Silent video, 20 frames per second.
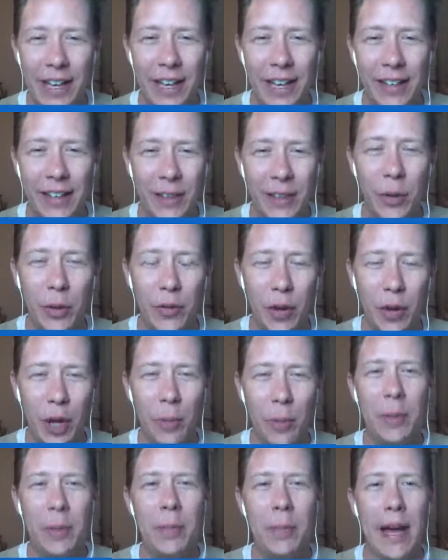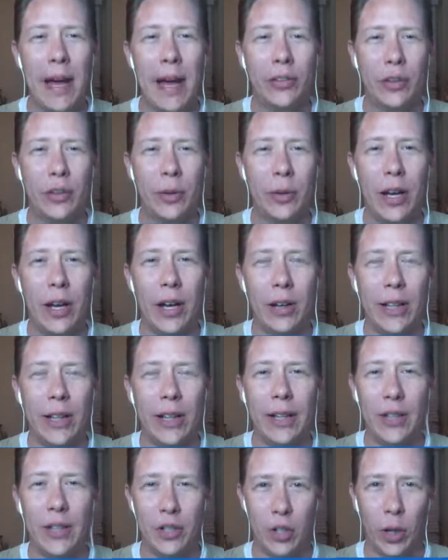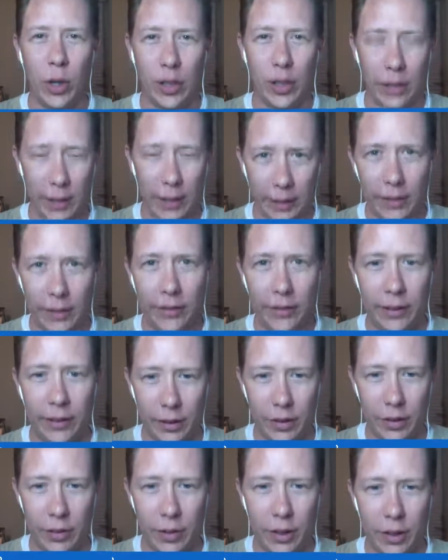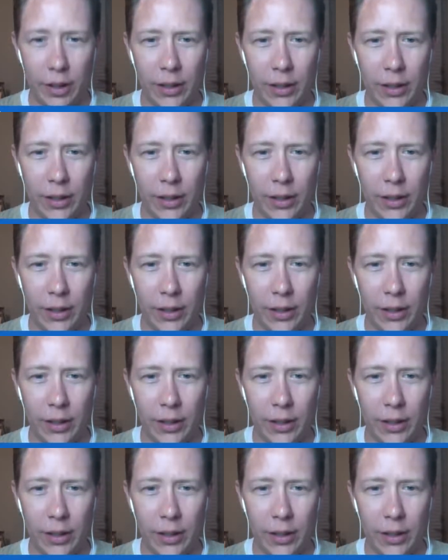that we've all been passed around like a joint in this industry.